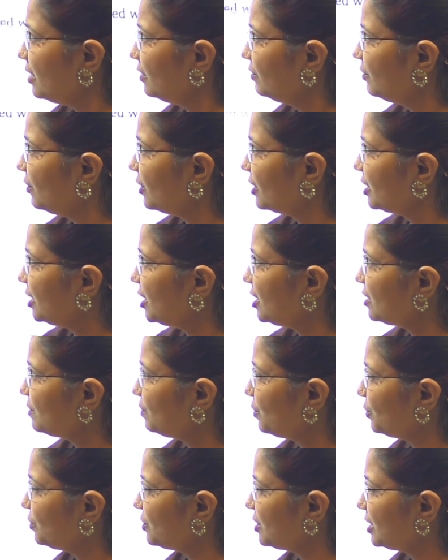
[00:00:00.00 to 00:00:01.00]
For this
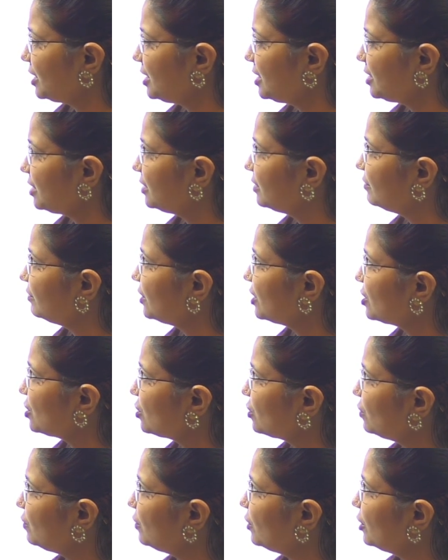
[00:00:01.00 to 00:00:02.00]
process, first
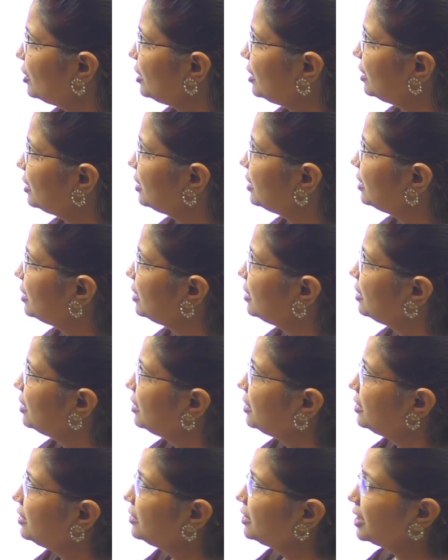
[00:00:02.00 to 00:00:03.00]
of all,
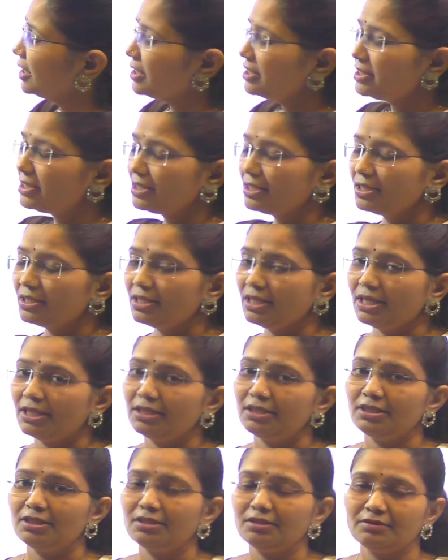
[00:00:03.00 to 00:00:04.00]
you can see
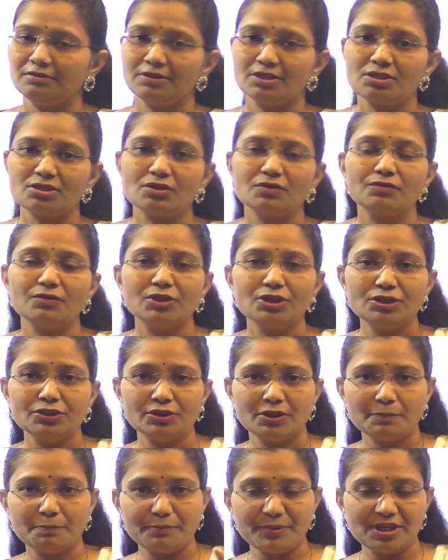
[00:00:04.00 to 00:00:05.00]
that first of all
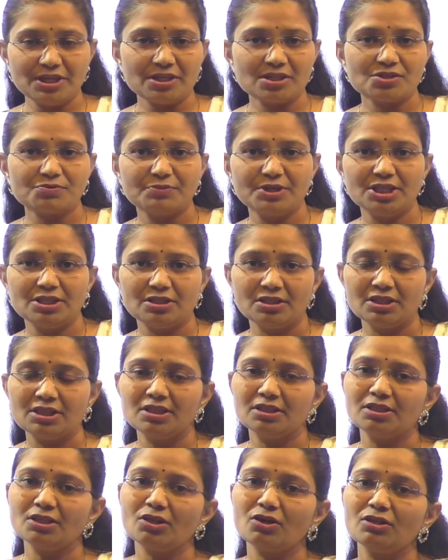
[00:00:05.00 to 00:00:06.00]
your pH meter,
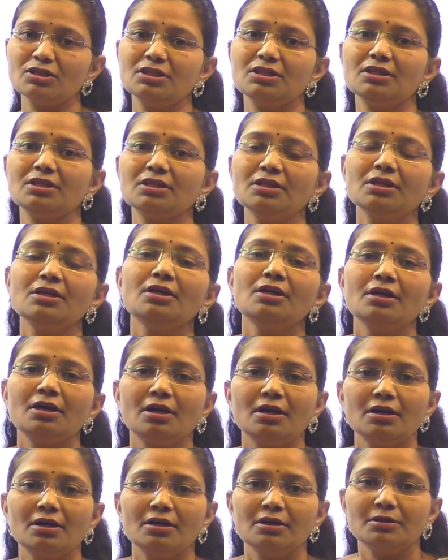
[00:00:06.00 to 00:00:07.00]
turn on the
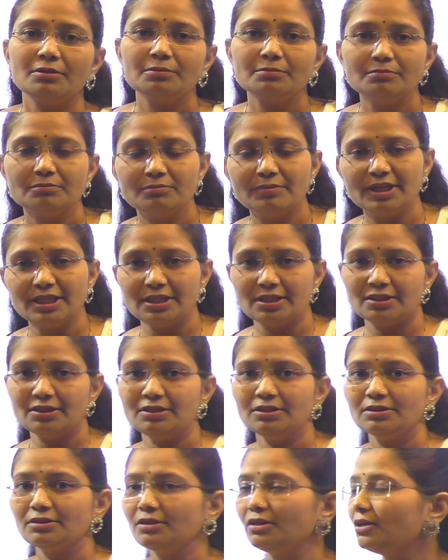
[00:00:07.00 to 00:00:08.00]

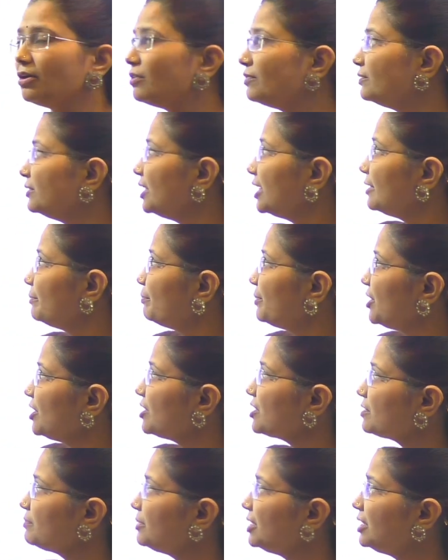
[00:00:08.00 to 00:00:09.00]
button of that
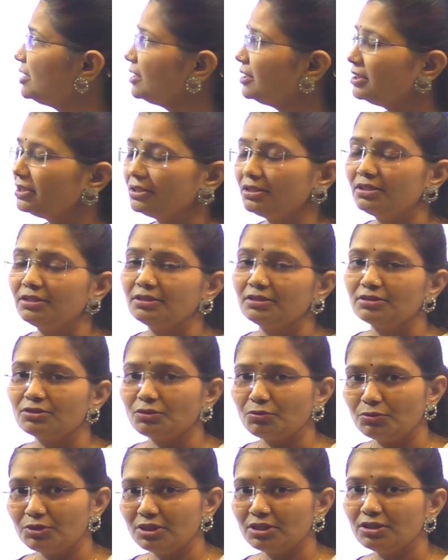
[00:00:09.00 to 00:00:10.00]
pH meter.
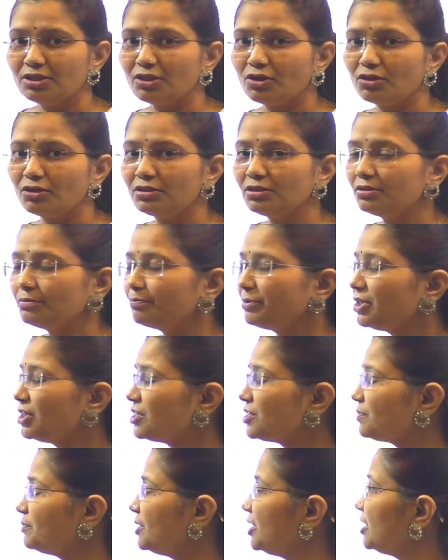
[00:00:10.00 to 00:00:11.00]
So turn on
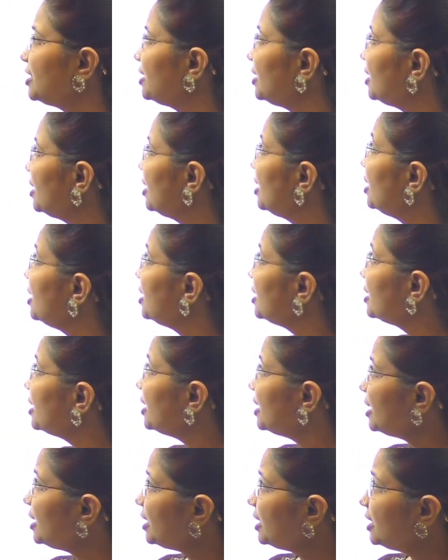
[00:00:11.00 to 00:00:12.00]
pH meter,
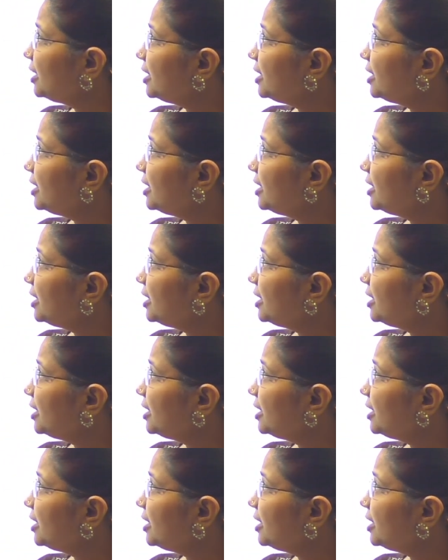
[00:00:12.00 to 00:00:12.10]
then